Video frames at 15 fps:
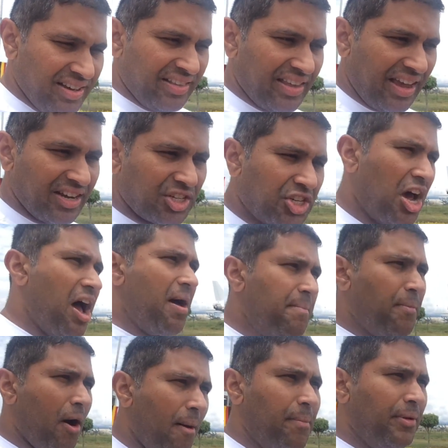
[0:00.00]
entire
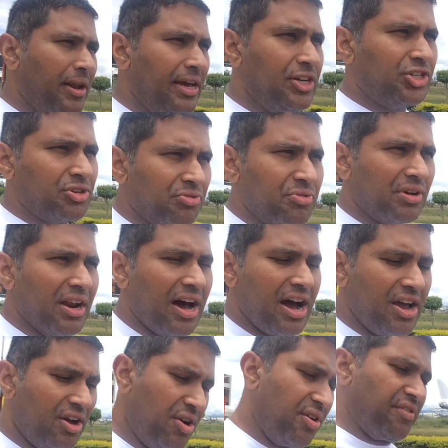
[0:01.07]
population
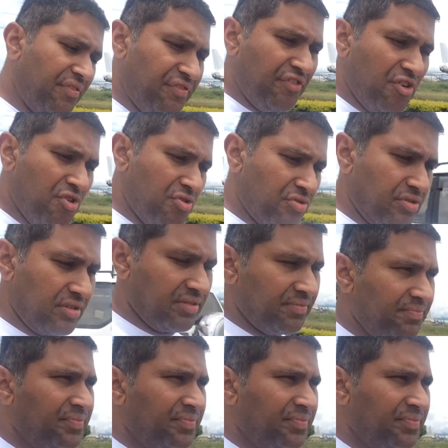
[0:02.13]
rely on a phone